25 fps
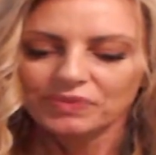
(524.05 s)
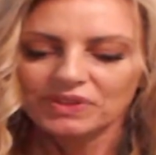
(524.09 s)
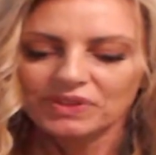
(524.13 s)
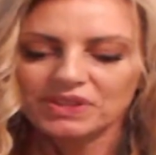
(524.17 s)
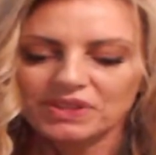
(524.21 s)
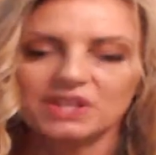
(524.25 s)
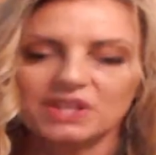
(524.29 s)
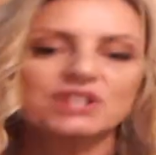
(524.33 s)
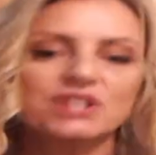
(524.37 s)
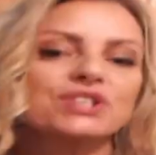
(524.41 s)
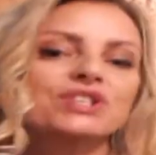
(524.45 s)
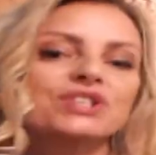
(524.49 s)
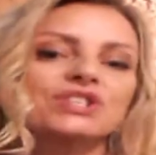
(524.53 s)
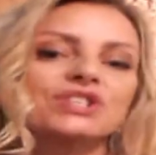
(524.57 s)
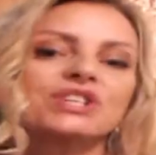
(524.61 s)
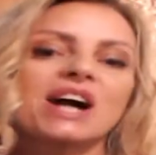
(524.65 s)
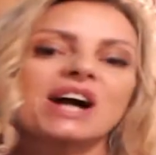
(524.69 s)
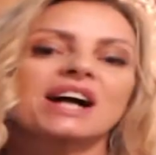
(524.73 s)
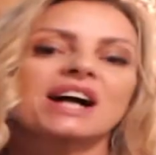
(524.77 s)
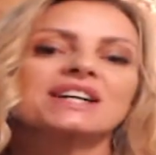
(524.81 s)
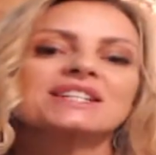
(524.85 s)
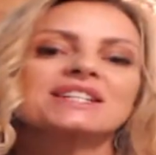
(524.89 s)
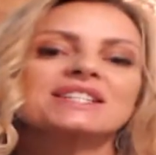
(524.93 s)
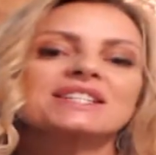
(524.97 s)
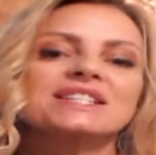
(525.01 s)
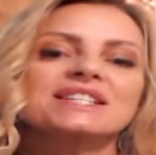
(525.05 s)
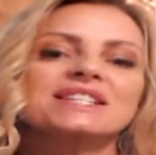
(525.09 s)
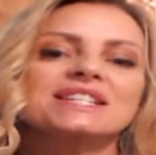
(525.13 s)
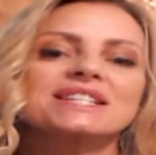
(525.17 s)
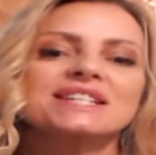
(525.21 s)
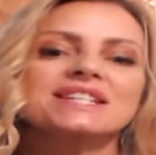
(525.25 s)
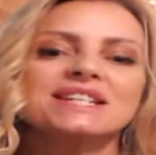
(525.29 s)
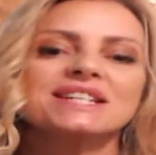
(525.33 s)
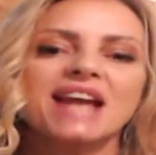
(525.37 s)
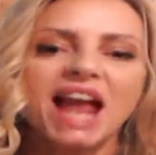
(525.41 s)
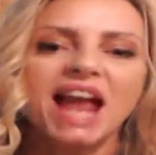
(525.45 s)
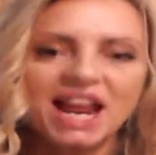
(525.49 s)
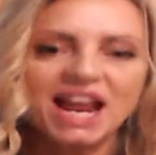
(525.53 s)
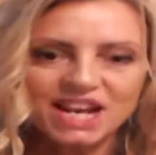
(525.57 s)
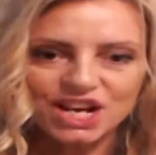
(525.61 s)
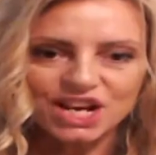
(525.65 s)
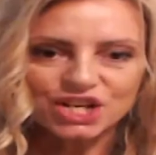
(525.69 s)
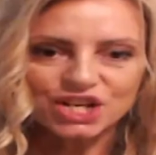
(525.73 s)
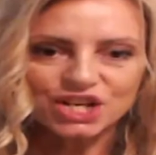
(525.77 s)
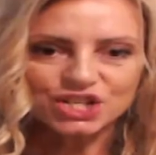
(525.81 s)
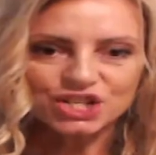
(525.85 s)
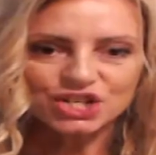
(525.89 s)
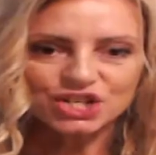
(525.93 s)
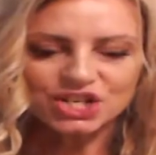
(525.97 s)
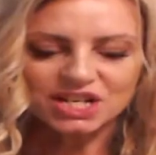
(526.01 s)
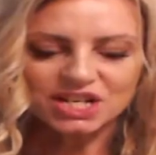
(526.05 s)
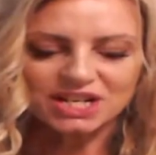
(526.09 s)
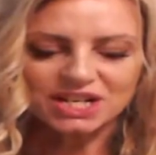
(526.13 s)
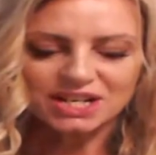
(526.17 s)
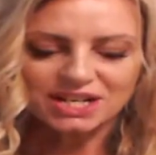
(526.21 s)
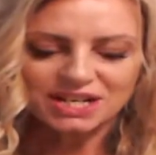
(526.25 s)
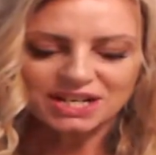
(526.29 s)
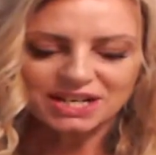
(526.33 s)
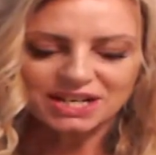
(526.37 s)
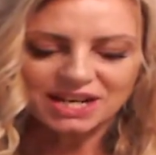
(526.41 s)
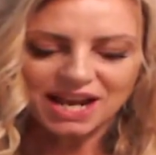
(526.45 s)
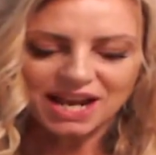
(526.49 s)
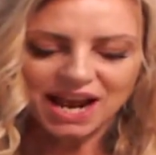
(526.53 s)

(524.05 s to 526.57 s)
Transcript: The Shakti energy,